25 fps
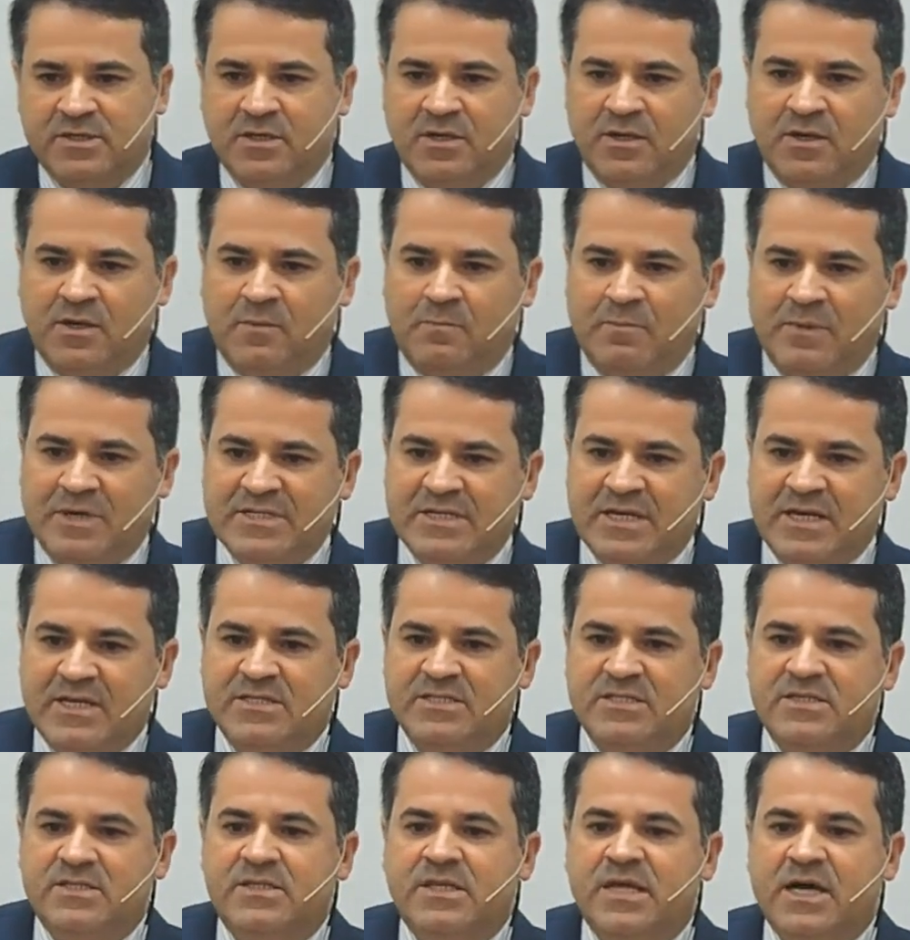because
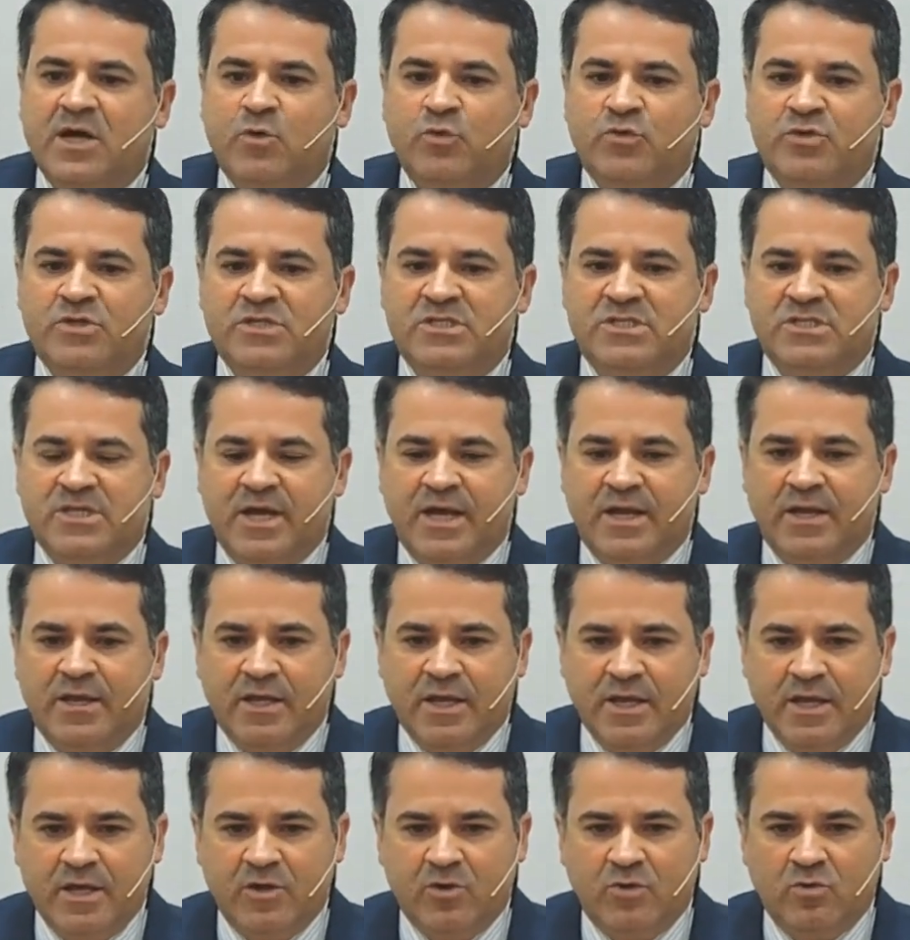they knew the
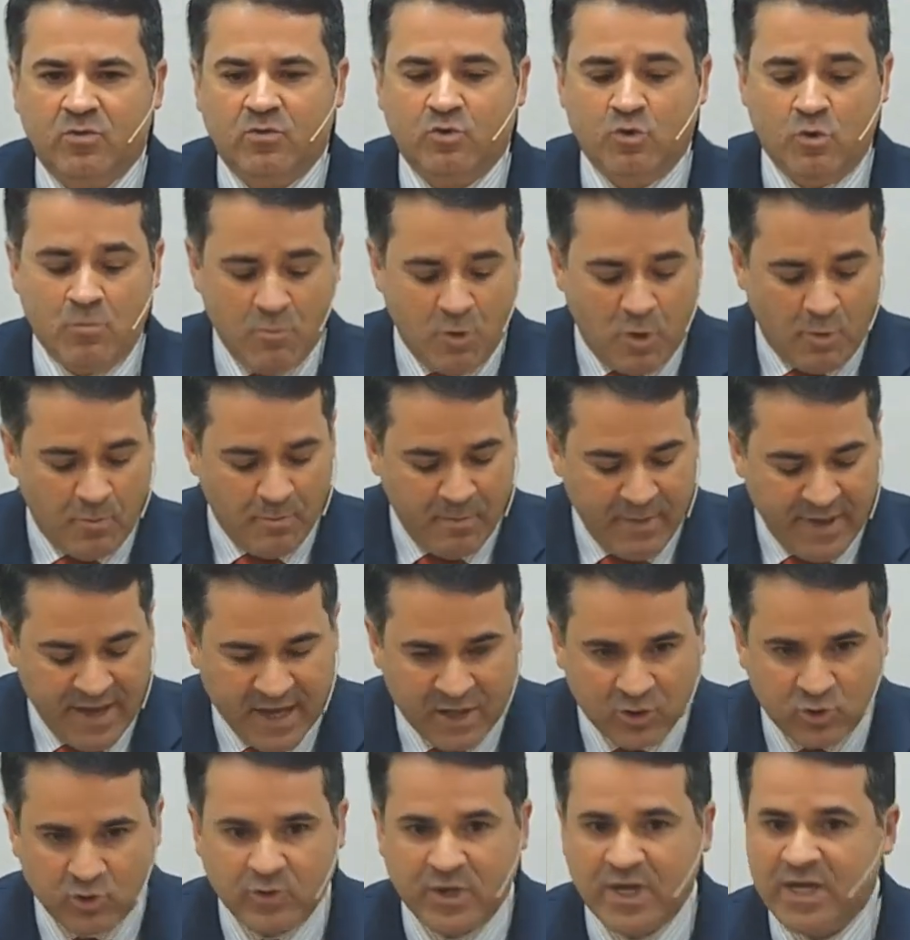word, they knew the promise,
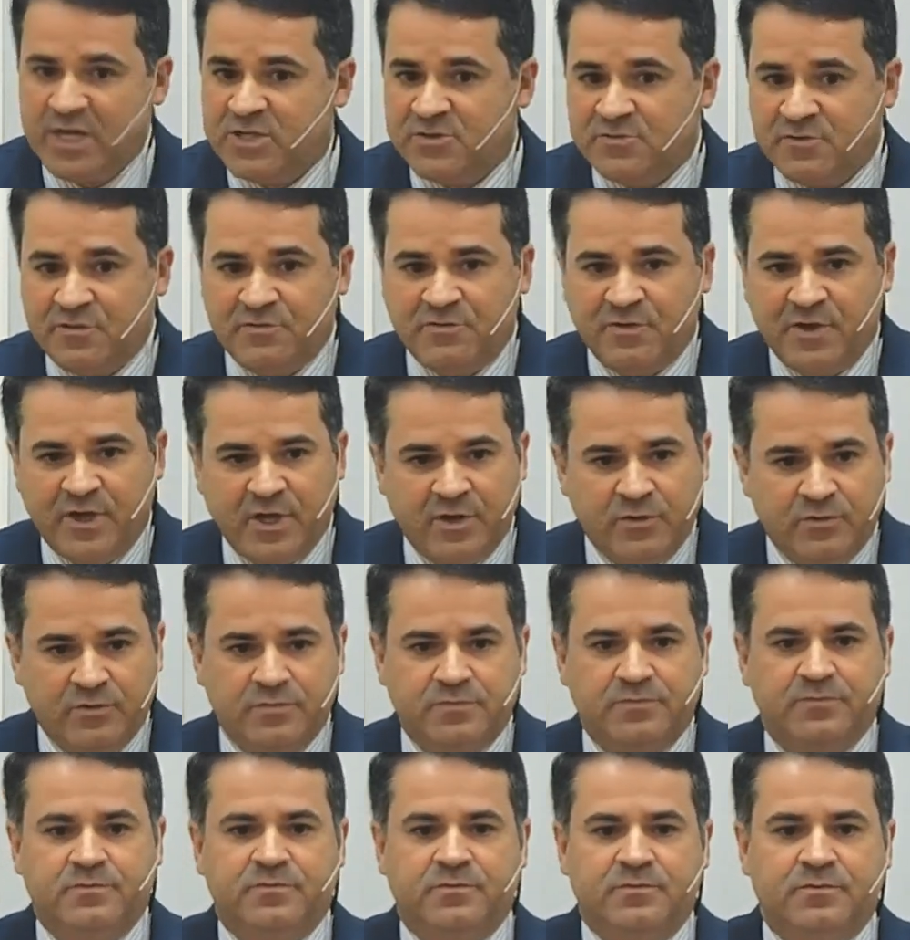but they didn't knew
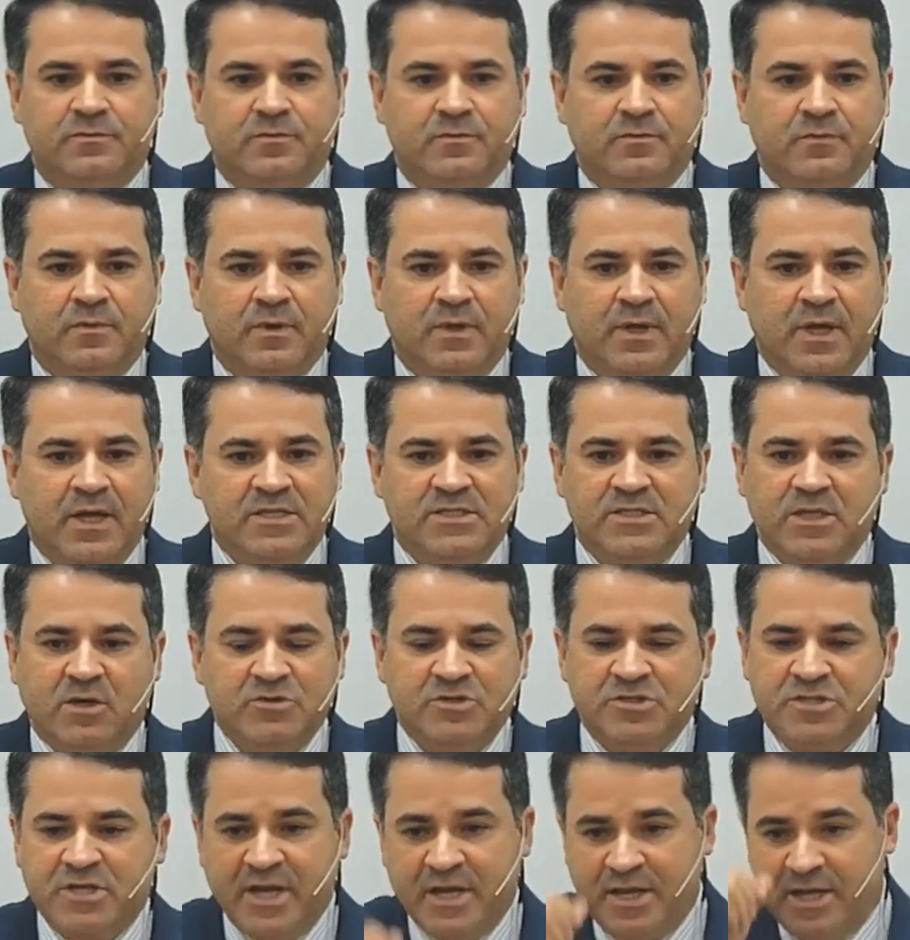how to discern the
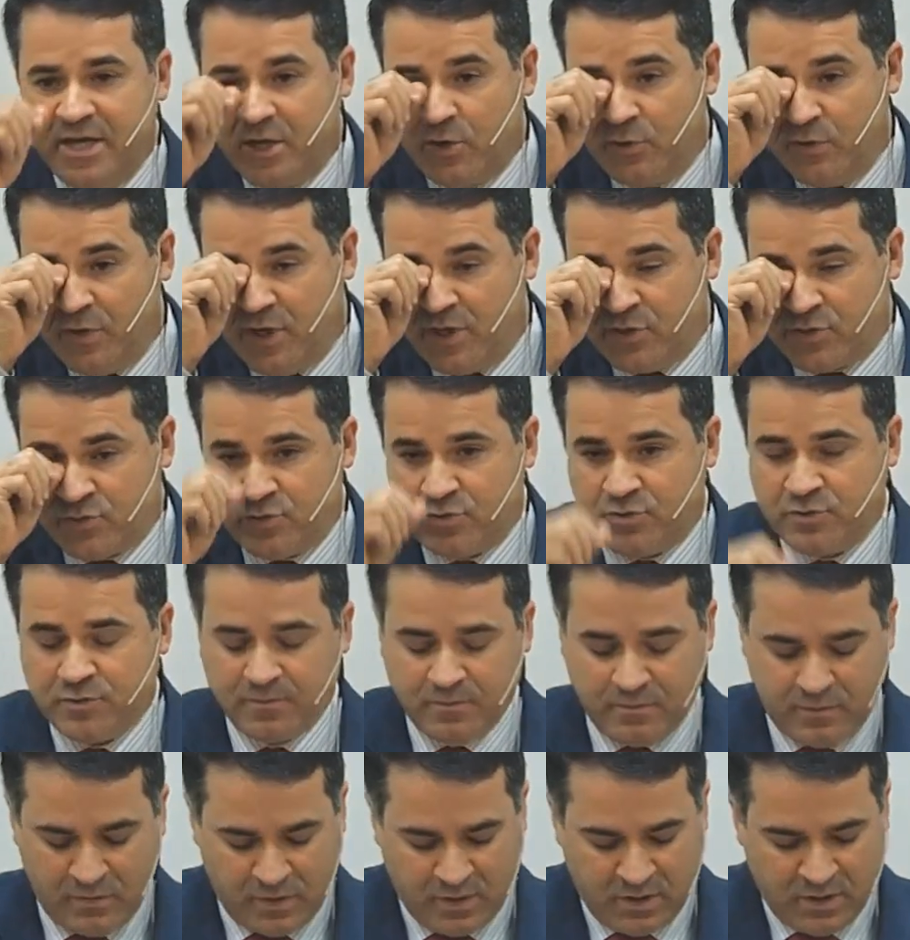moment that they lived.
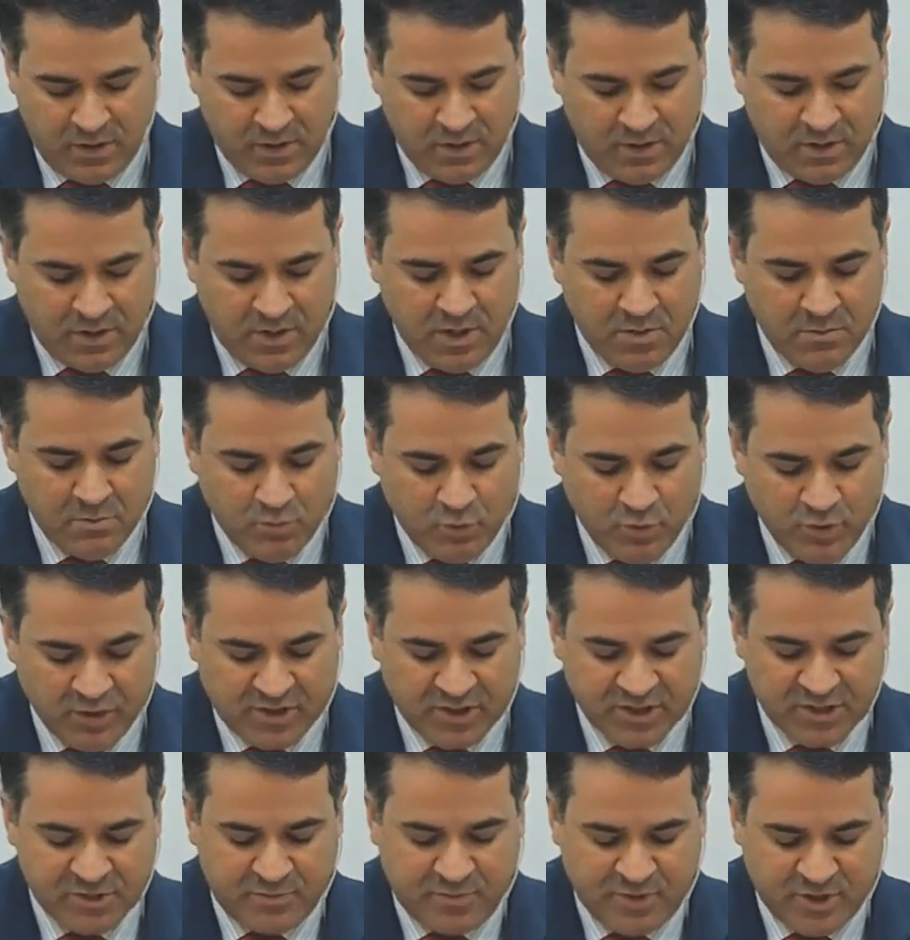They couldn't
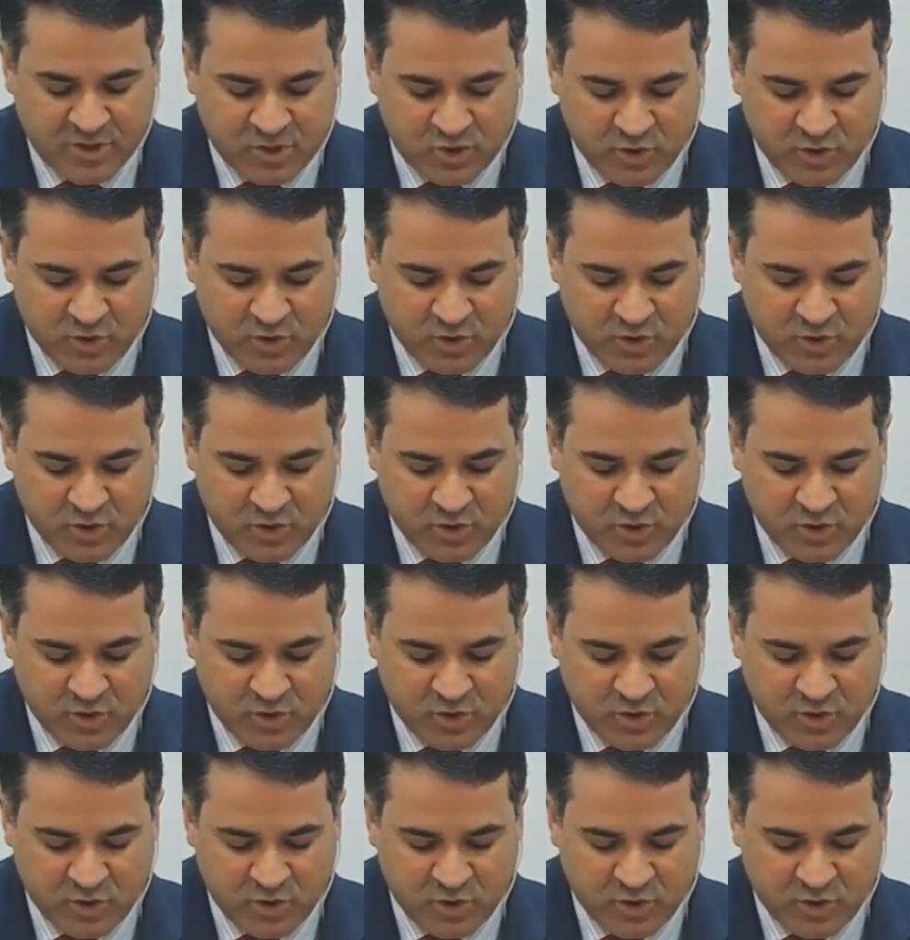do it.